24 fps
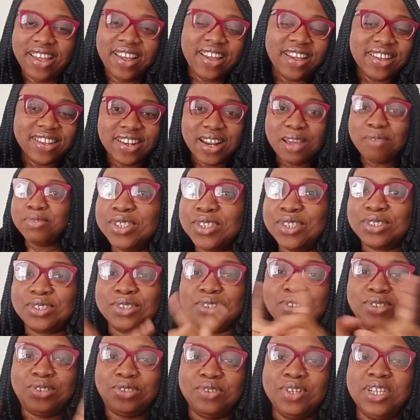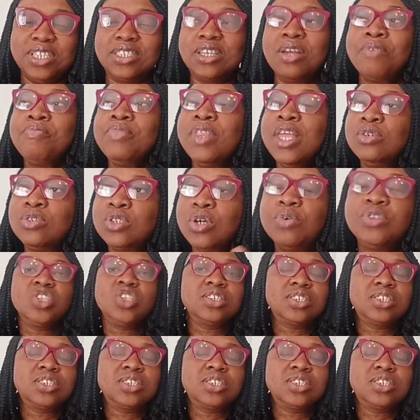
Let me just go straight. So I